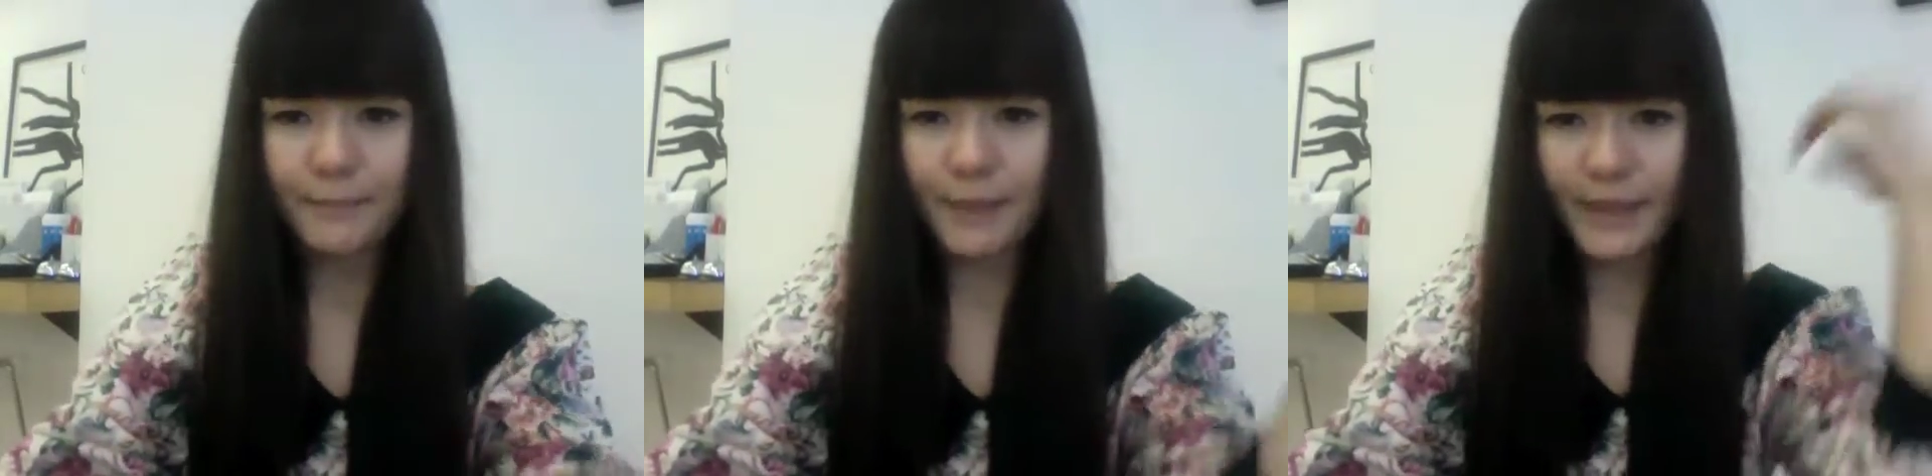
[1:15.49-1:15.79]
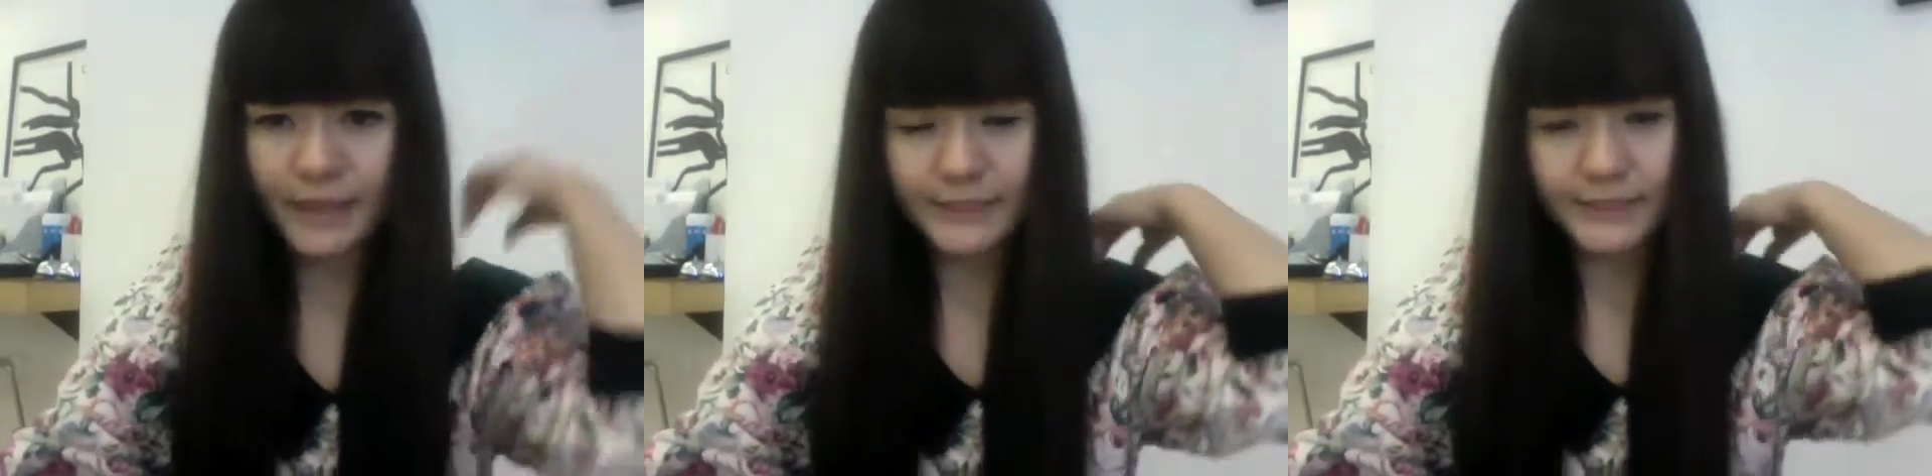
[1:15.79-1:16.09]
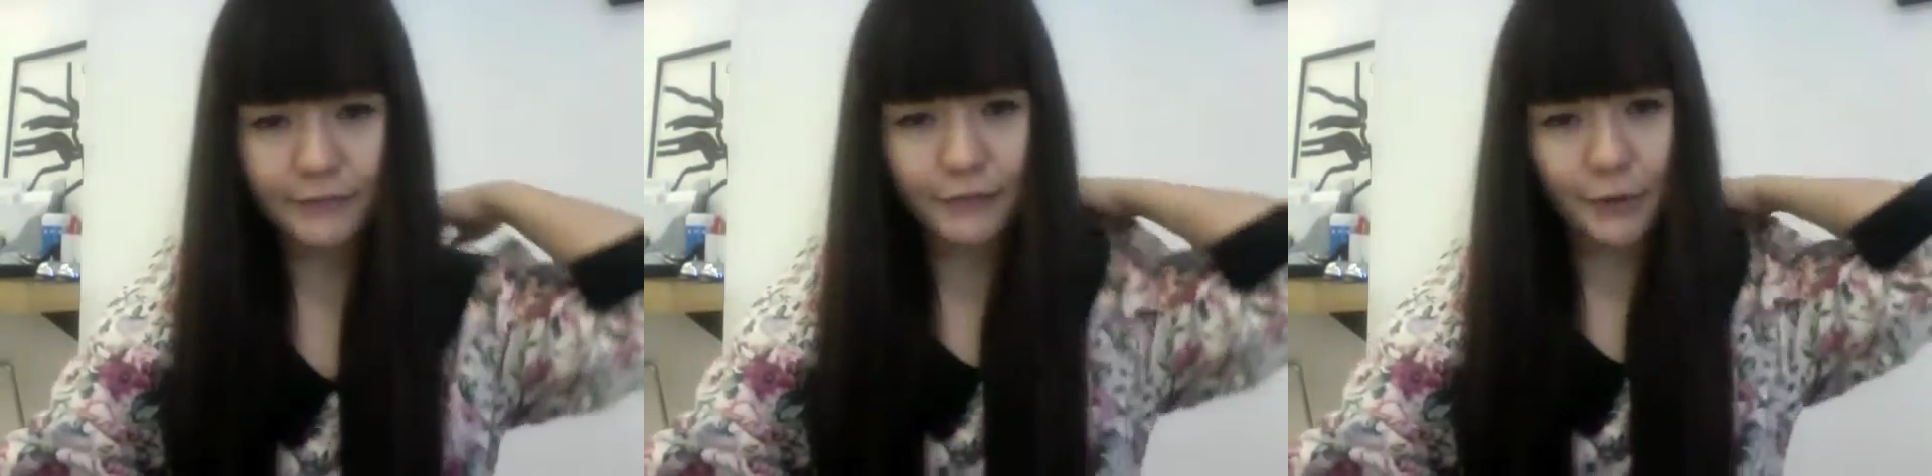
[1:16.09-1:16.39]
means
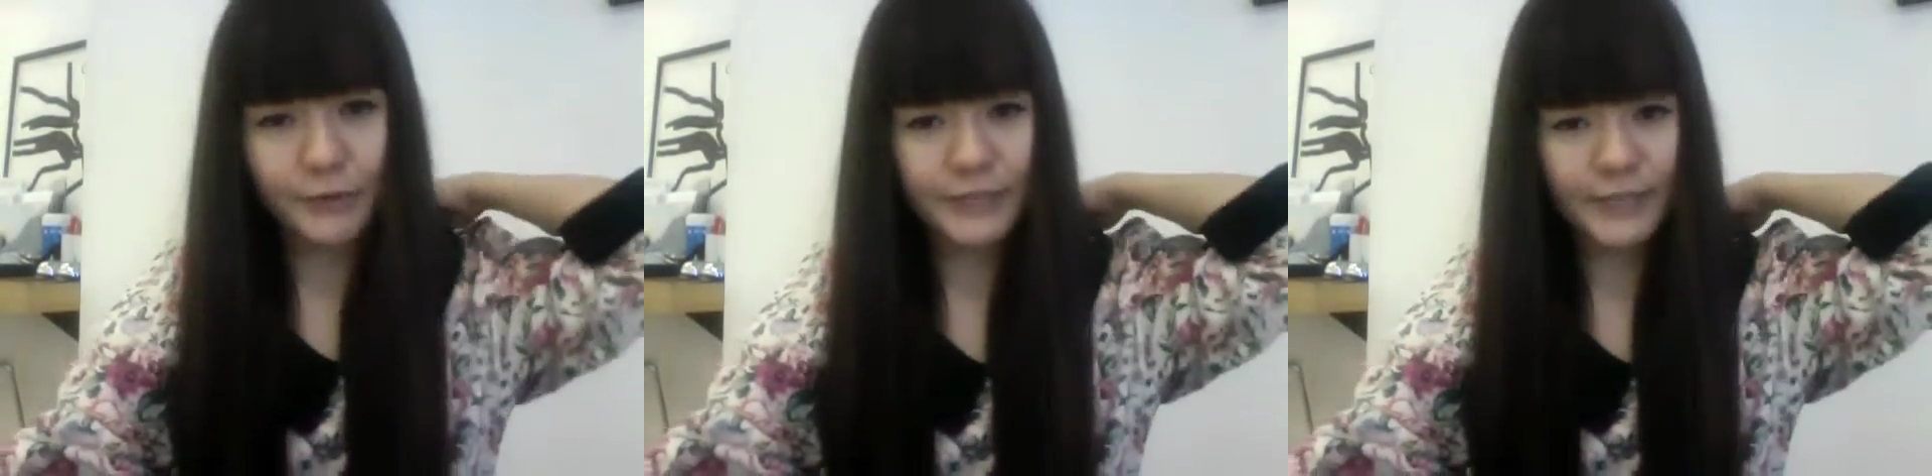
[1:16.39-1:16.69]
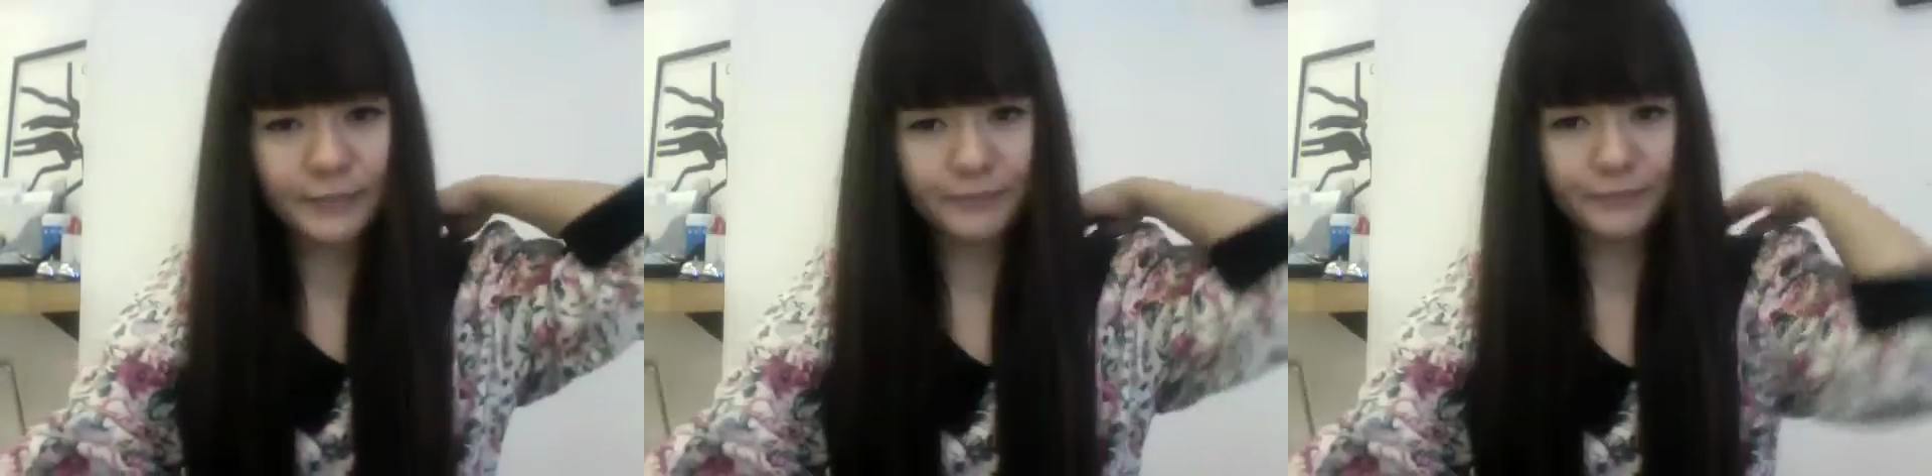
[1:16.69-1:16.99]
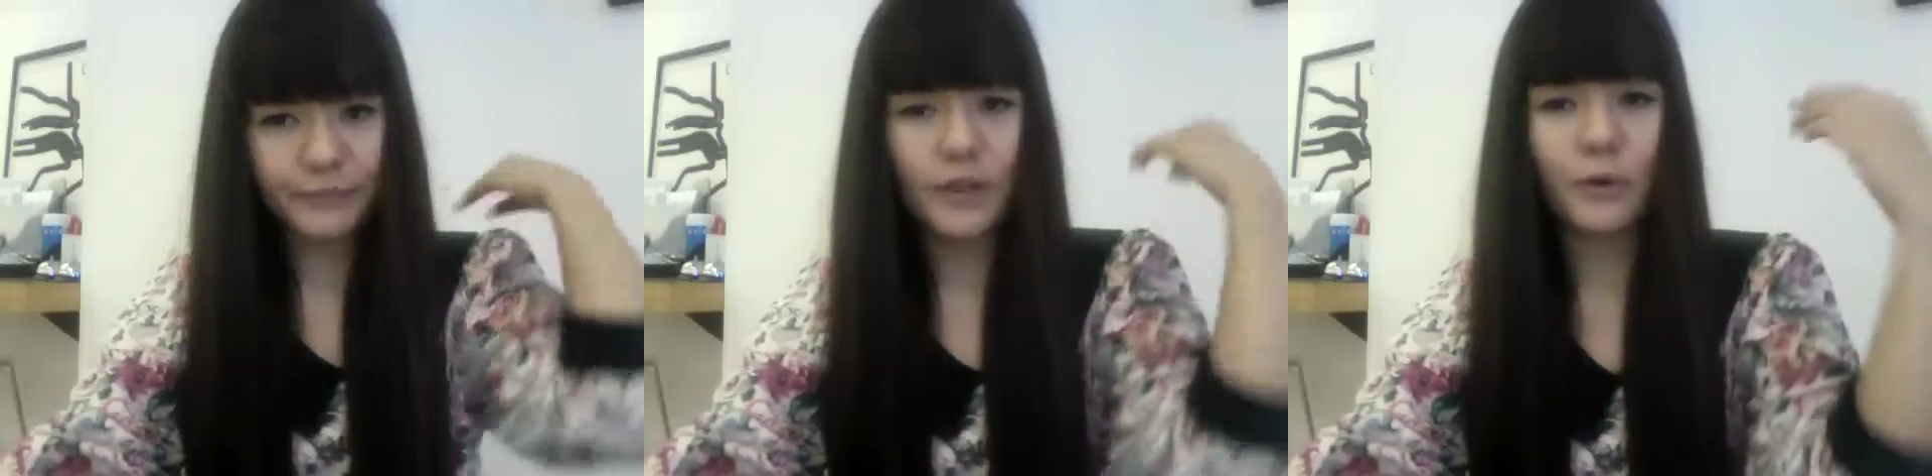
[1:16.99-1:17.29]
devoted
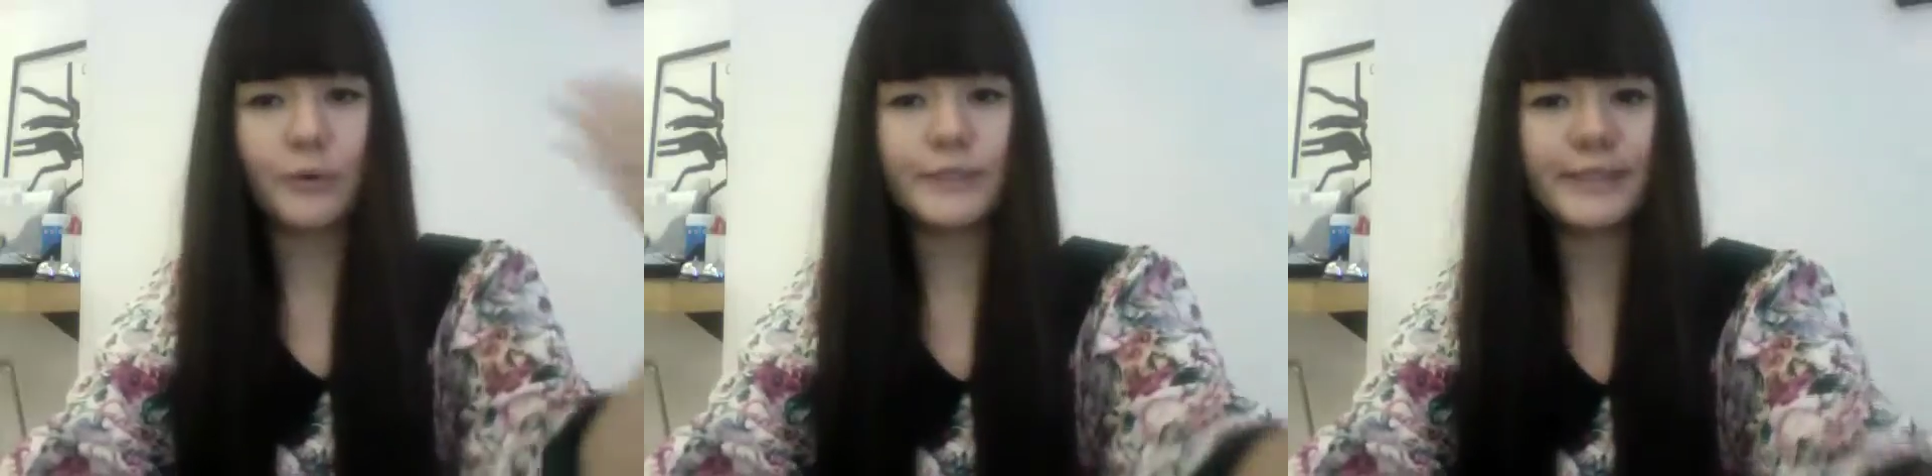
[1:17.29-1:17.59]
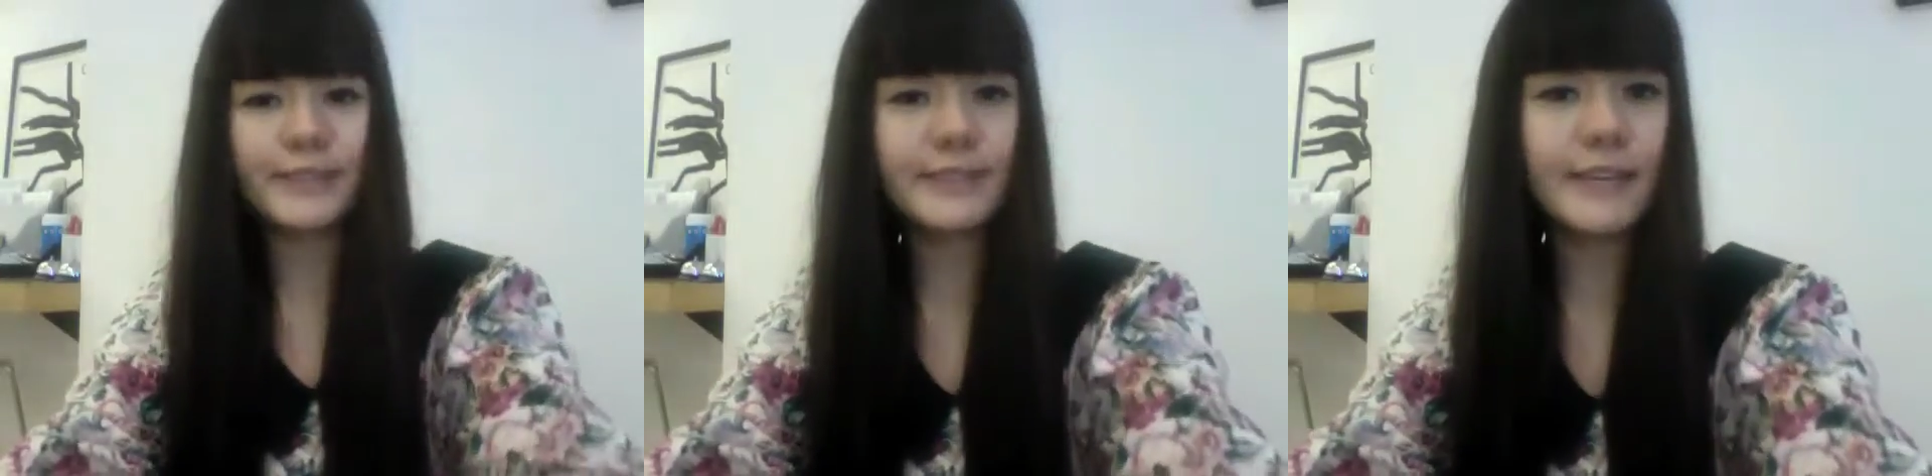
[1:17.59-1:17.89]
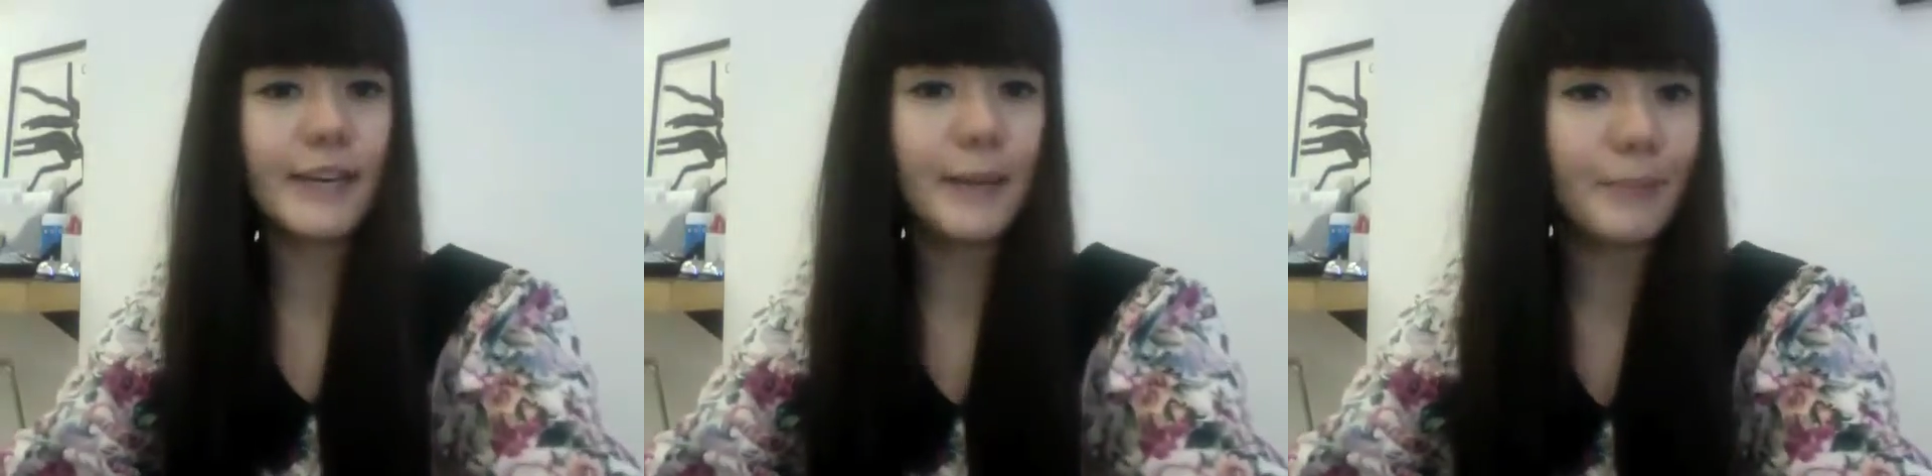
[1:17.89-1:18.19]
or sincerely